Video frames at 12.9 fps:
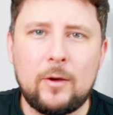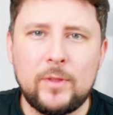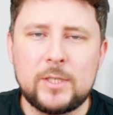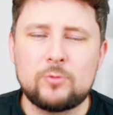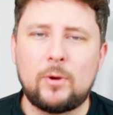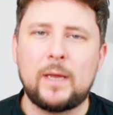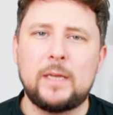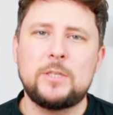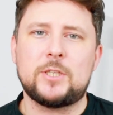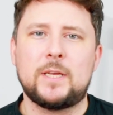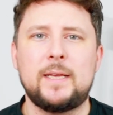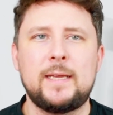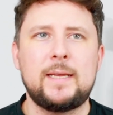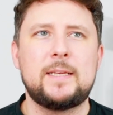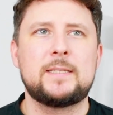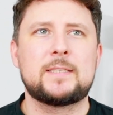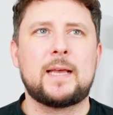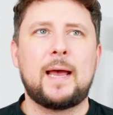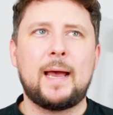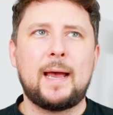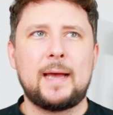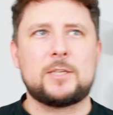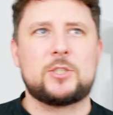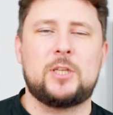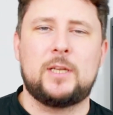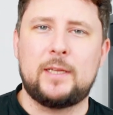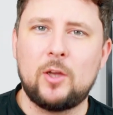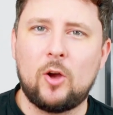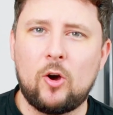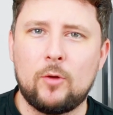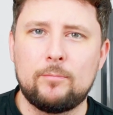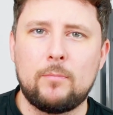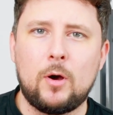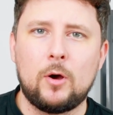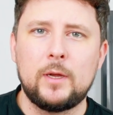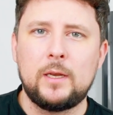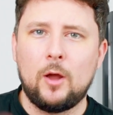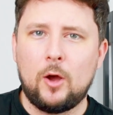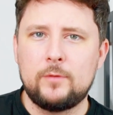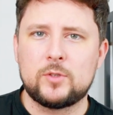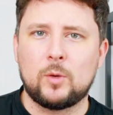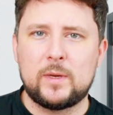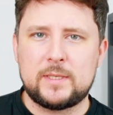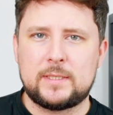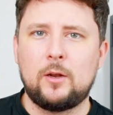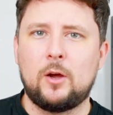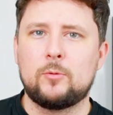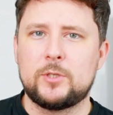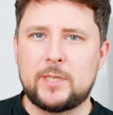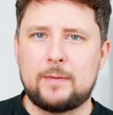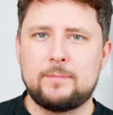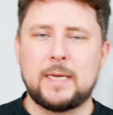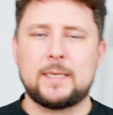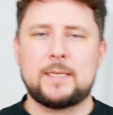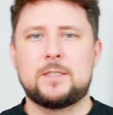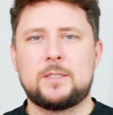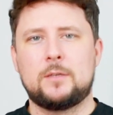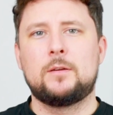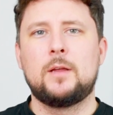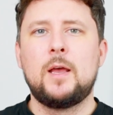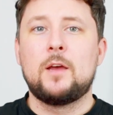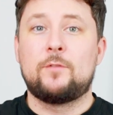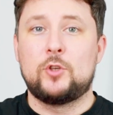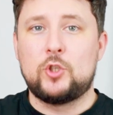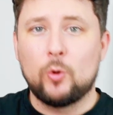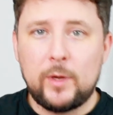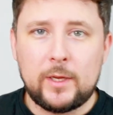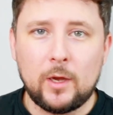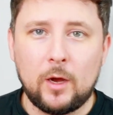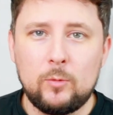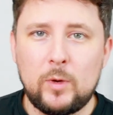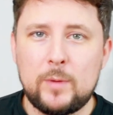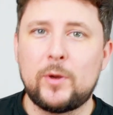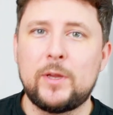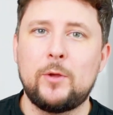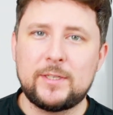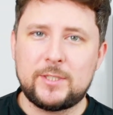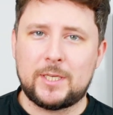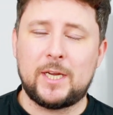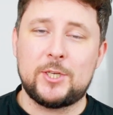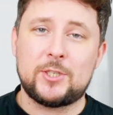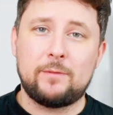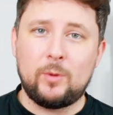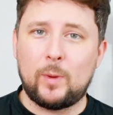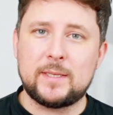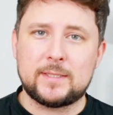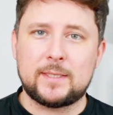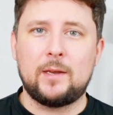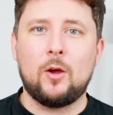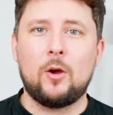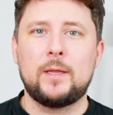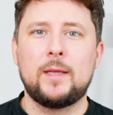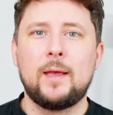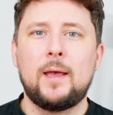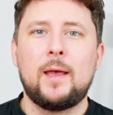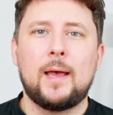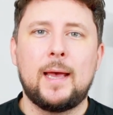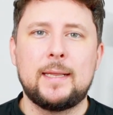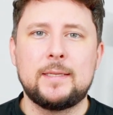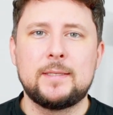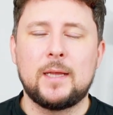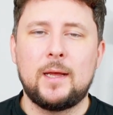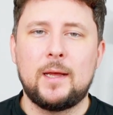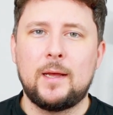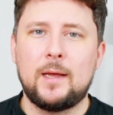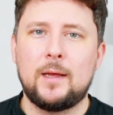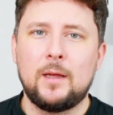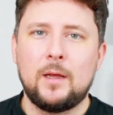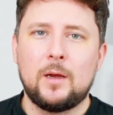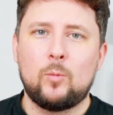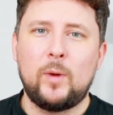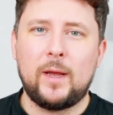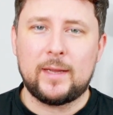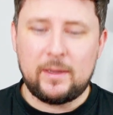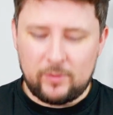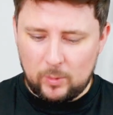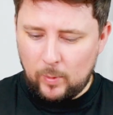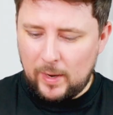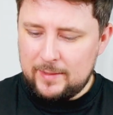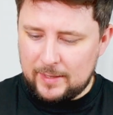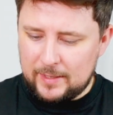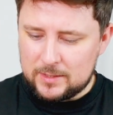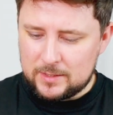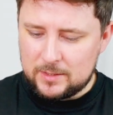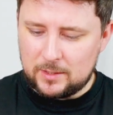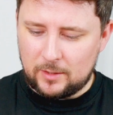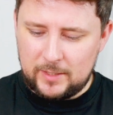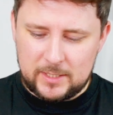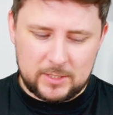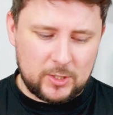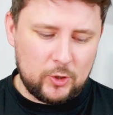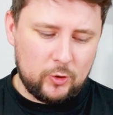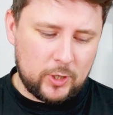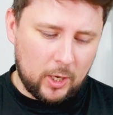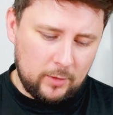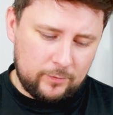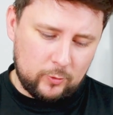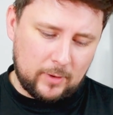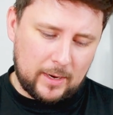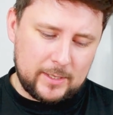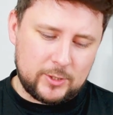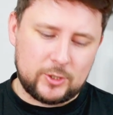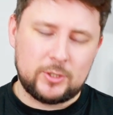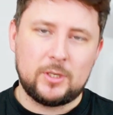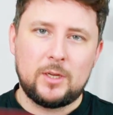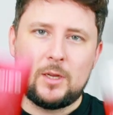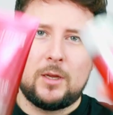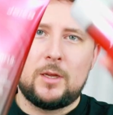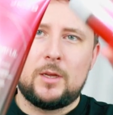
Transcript: Now this range is actually on my lives on Wednesday night with James Atkinson for Joico. We bring you education every Wednesday night, and we are giving away this. So this is the new Colourful range,